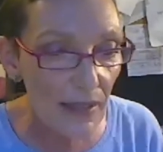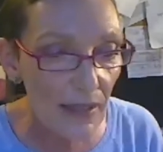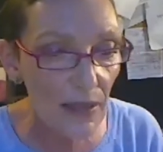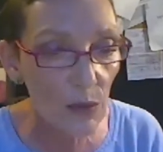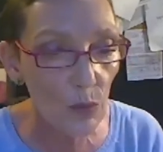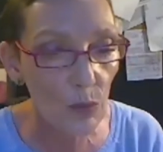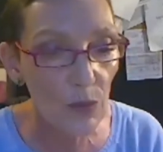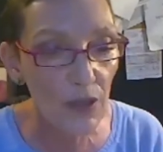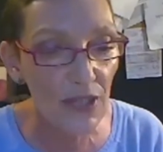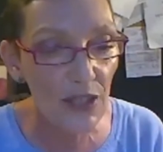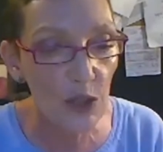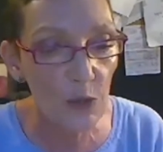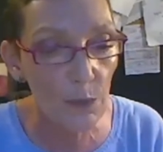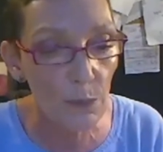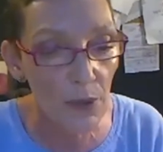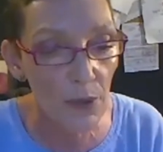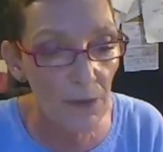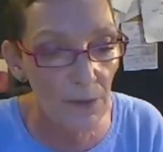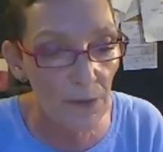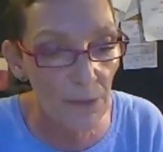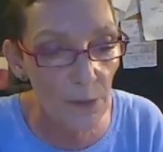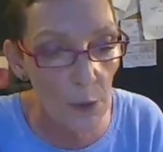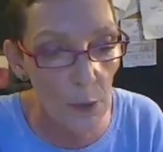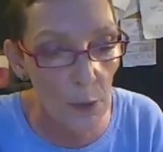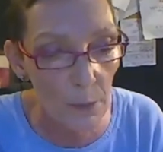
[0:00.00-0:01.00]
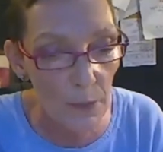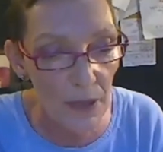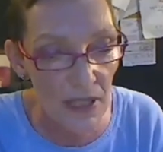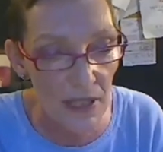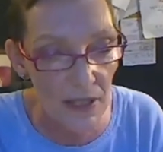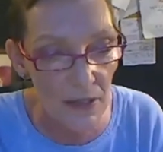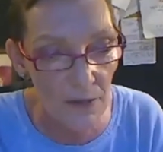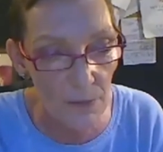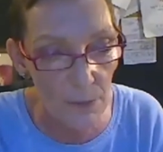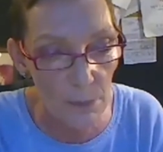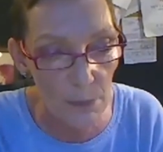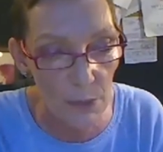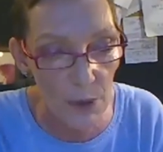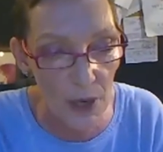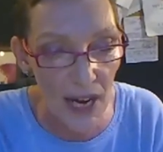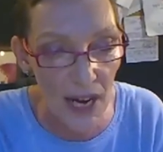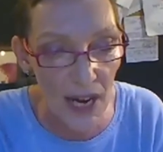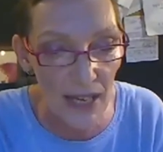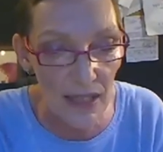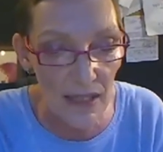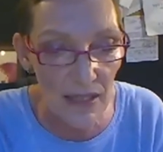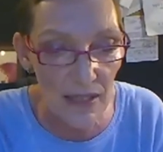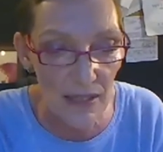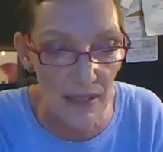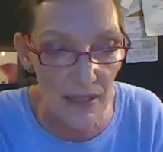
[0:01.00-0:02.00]
in which performative
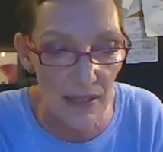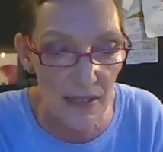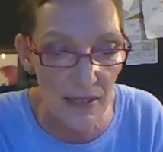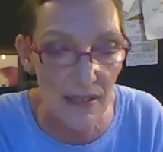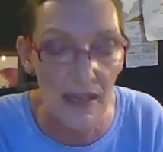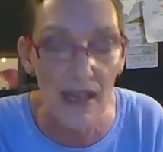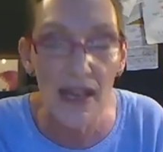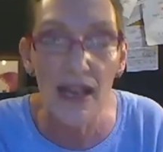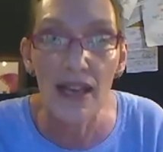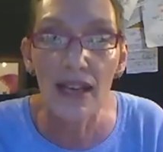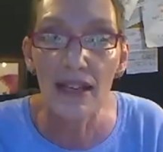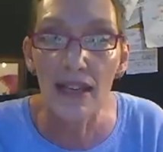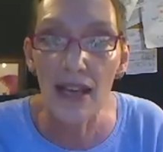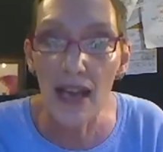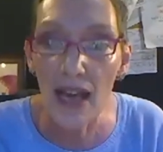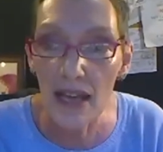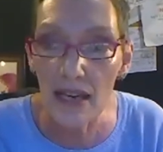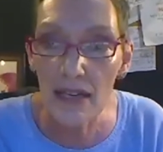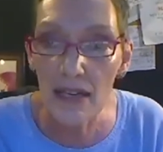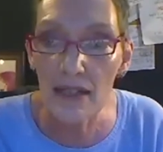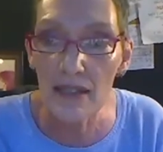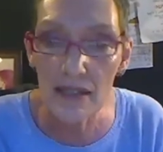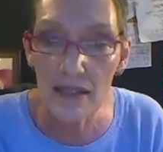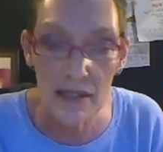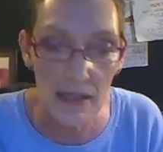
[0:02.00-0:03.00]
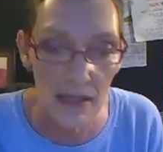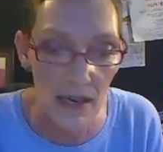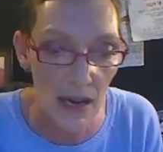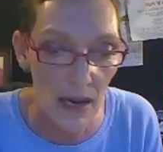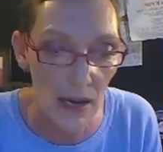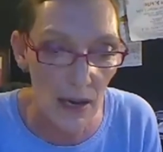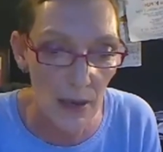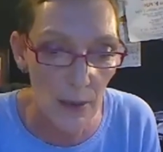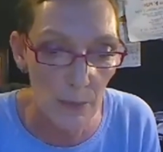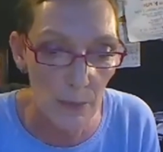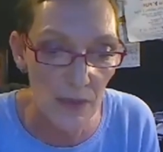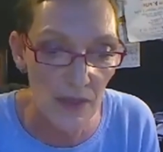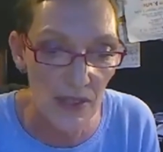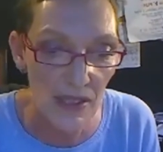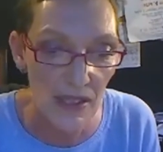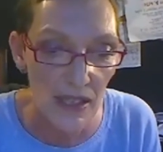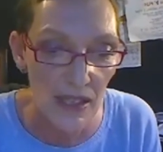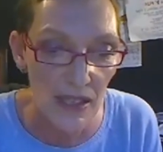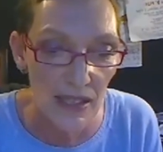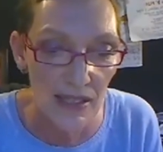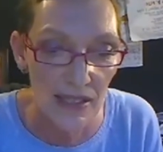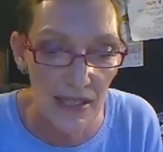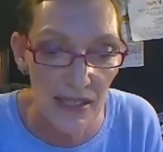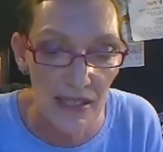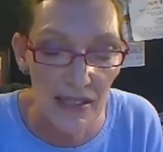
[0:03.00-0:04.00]
practice can at times
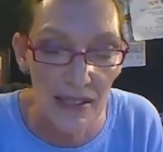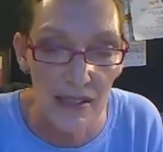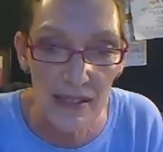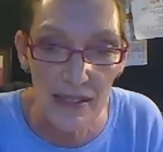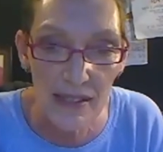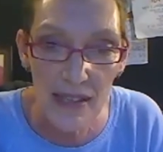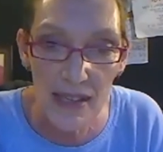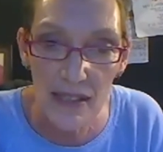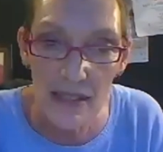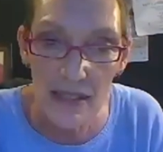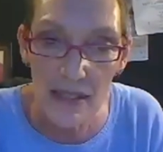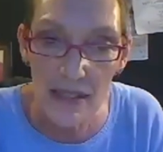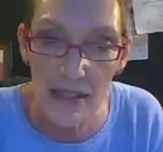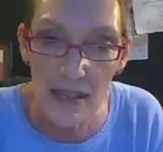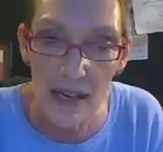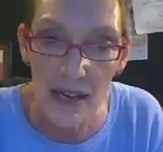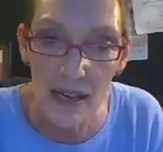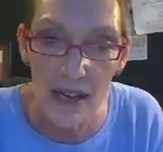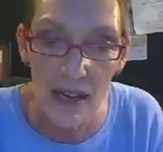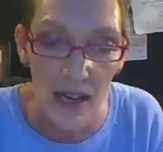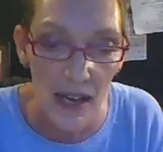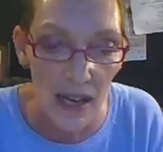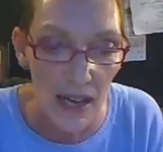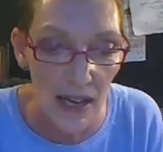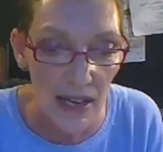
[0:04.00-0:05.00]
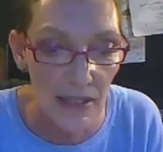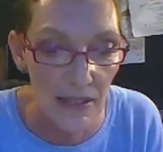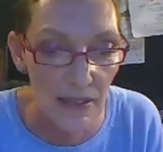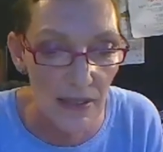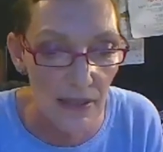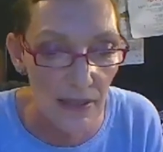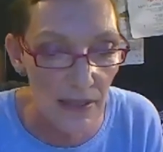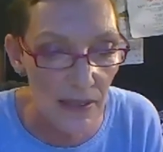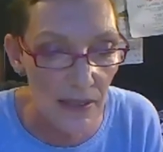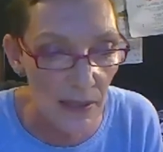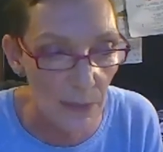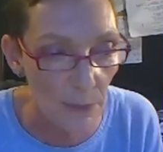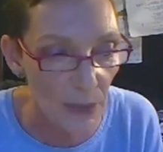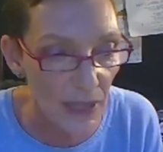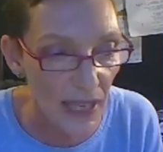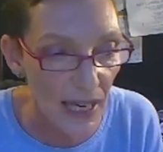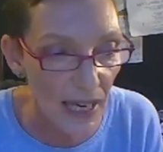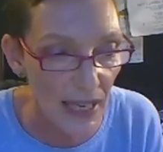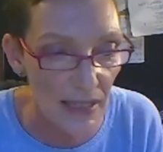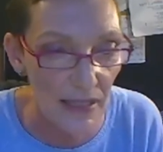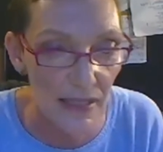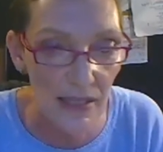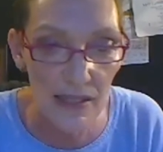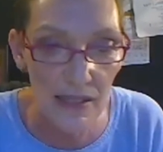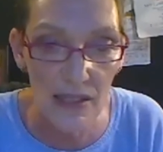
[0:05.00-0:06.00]
decenter and
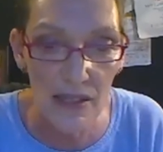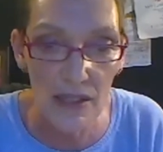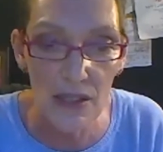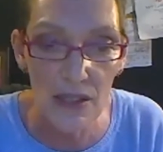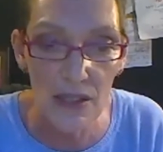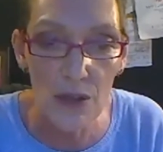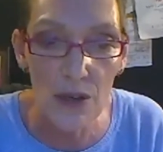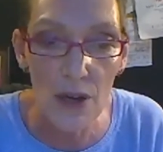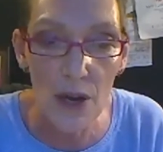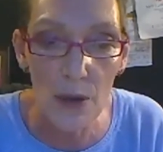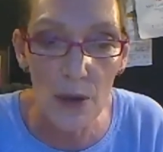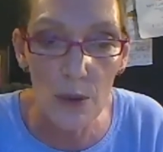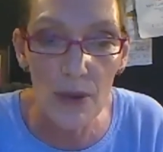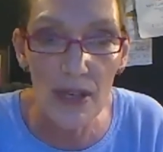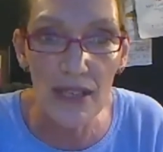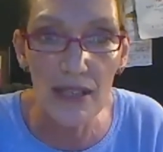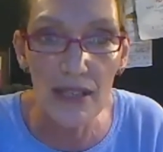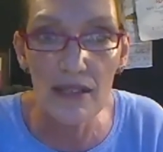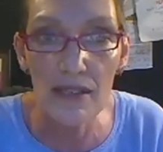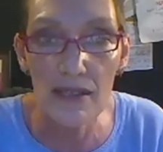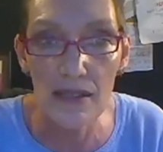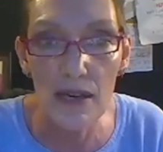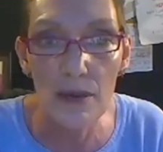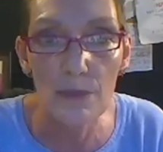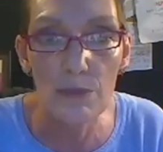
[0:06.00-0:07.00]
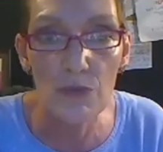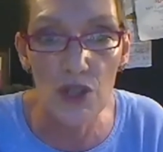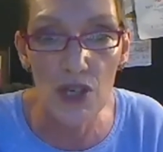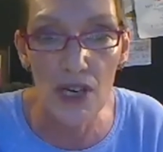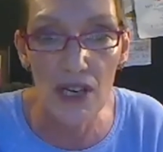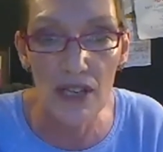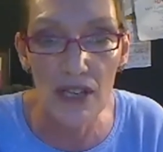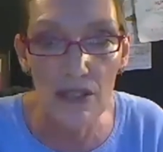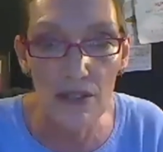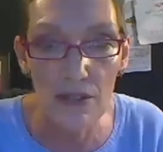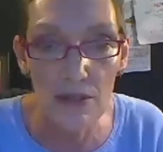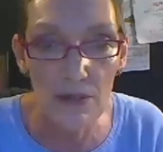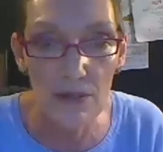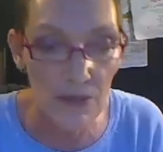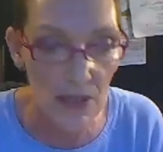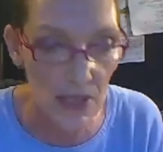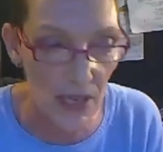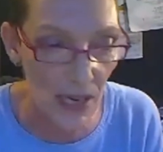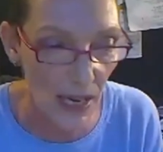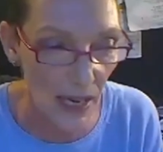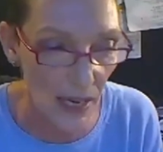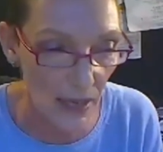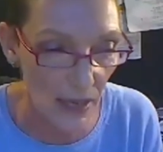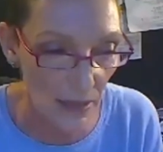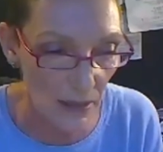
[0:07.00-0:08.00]
displace the knowing subject of
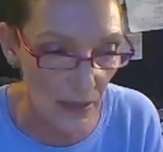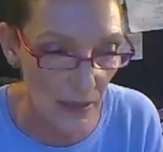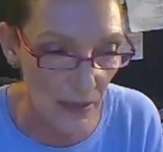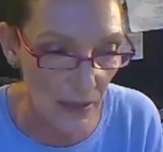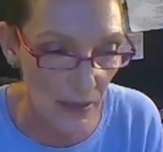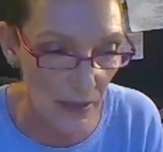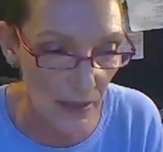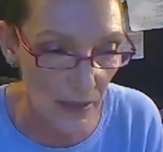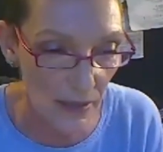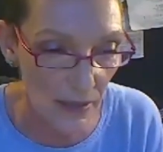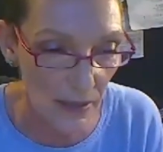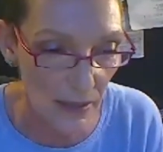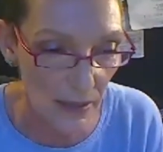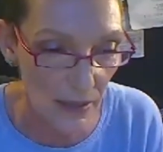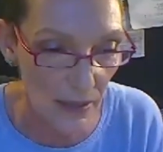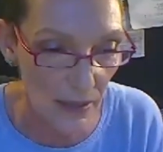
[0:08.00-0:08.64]
dance.